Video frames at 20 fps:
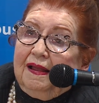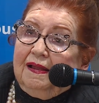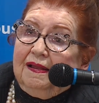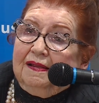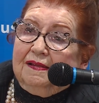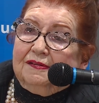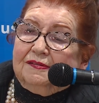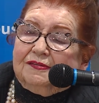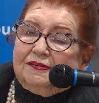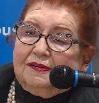
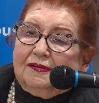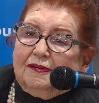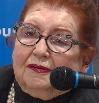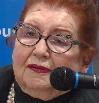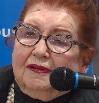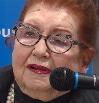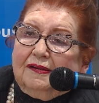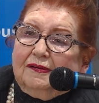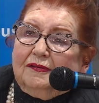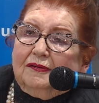he said, oh,
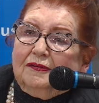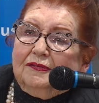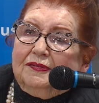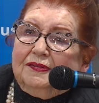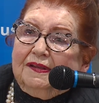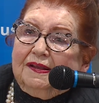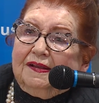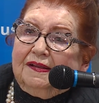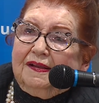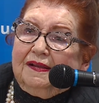I don't
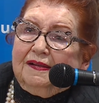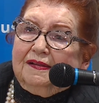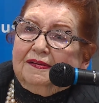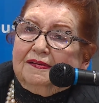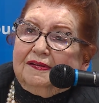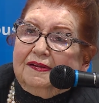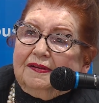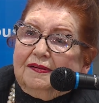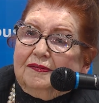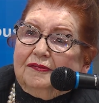think I
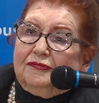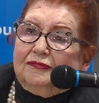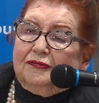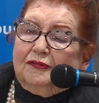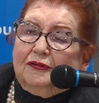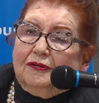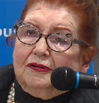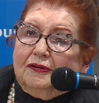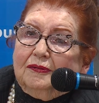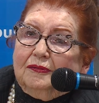can
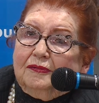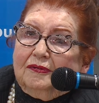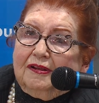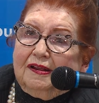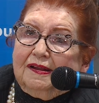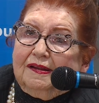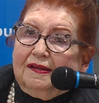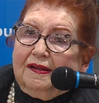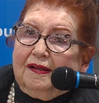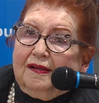afford it
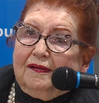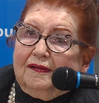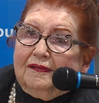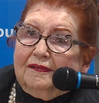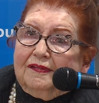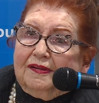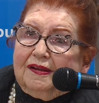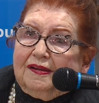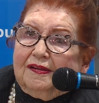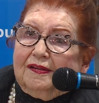right now.
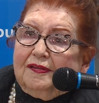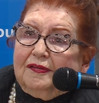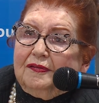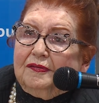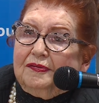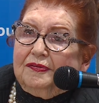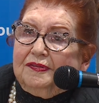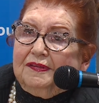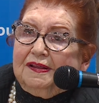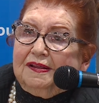I've got other
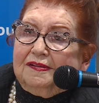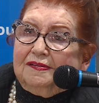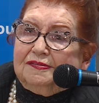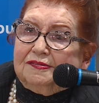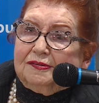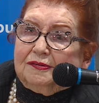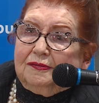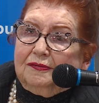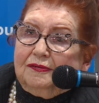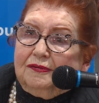things
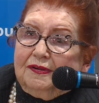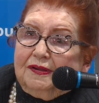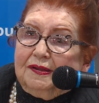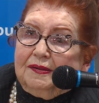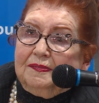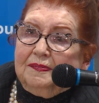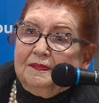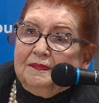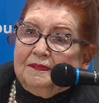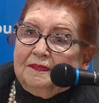going.
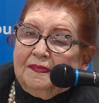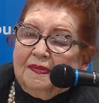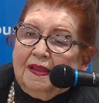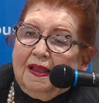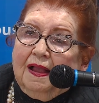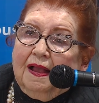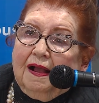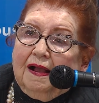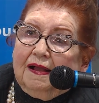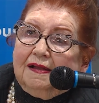
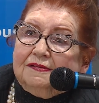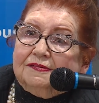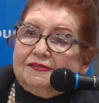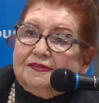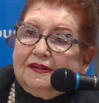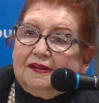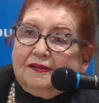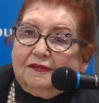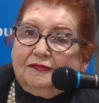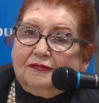I
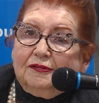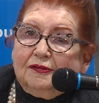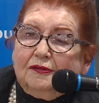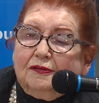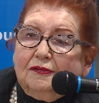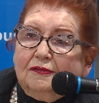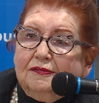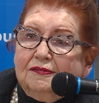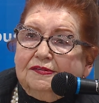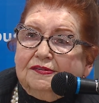said, if you
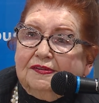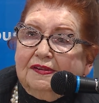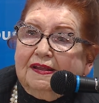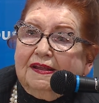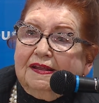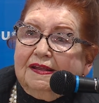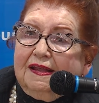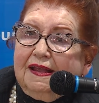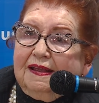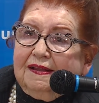don't
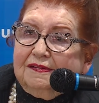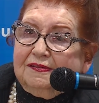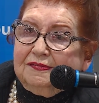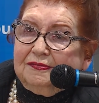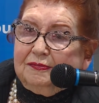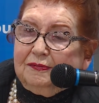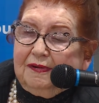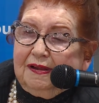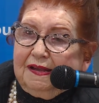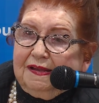say
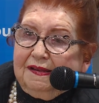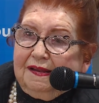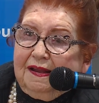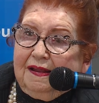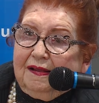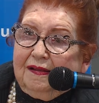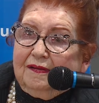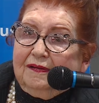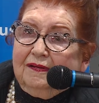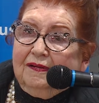yes right
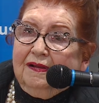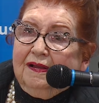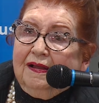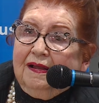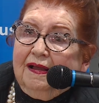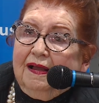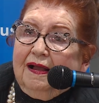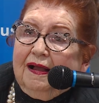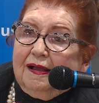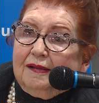now,
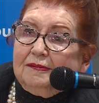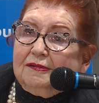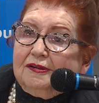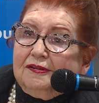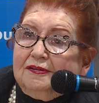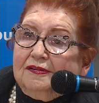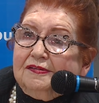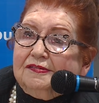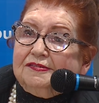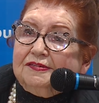I'm
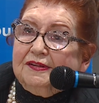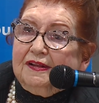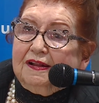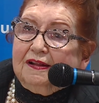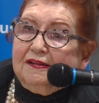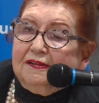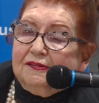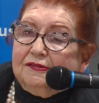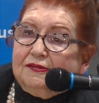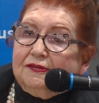going to
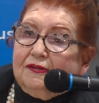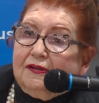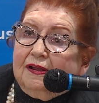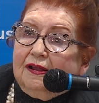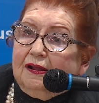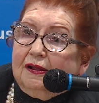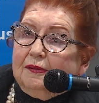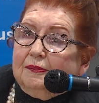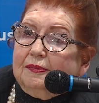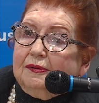sell it to
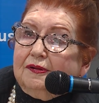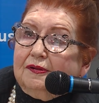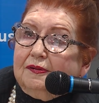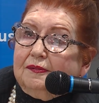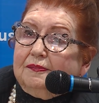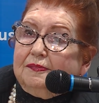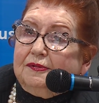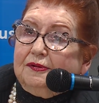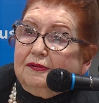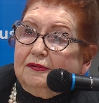Albert
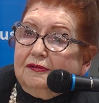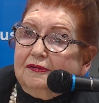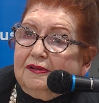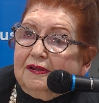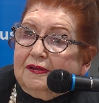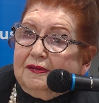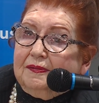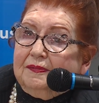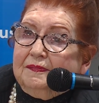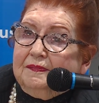
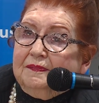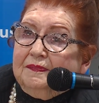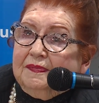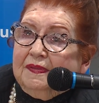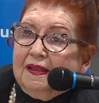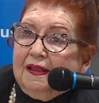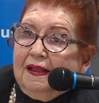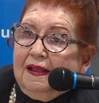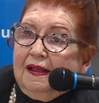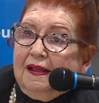Abdullah.
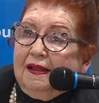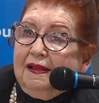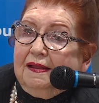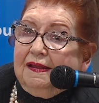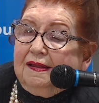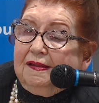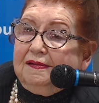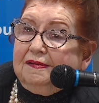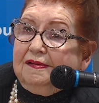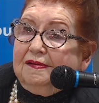
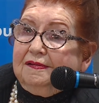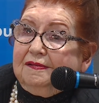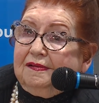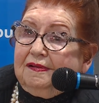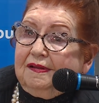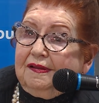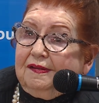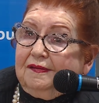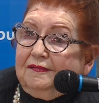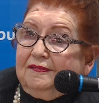He
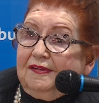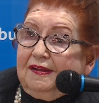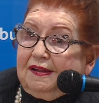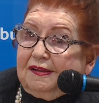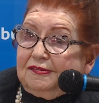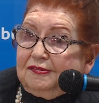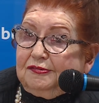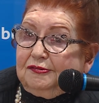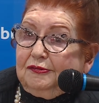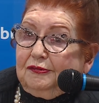lived
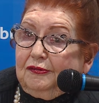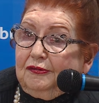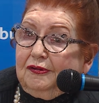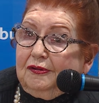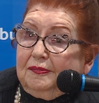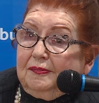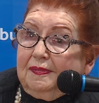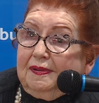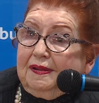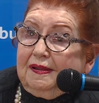next door
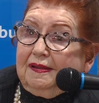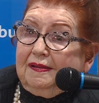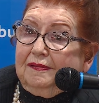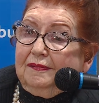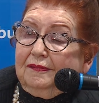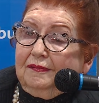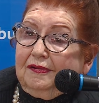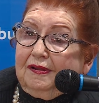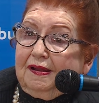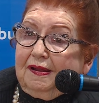to me
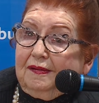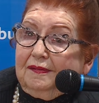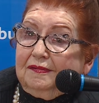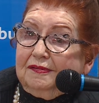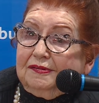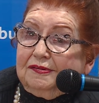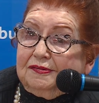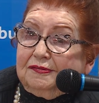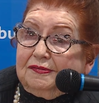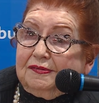when I
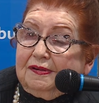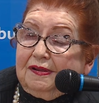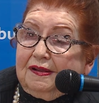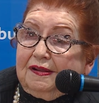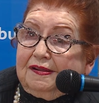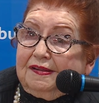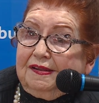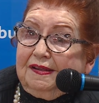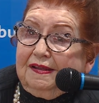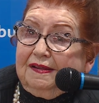was a
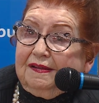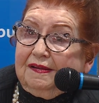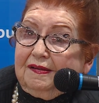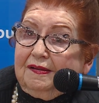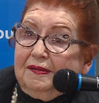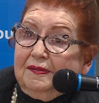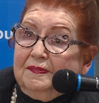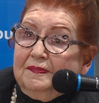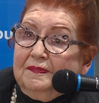kid.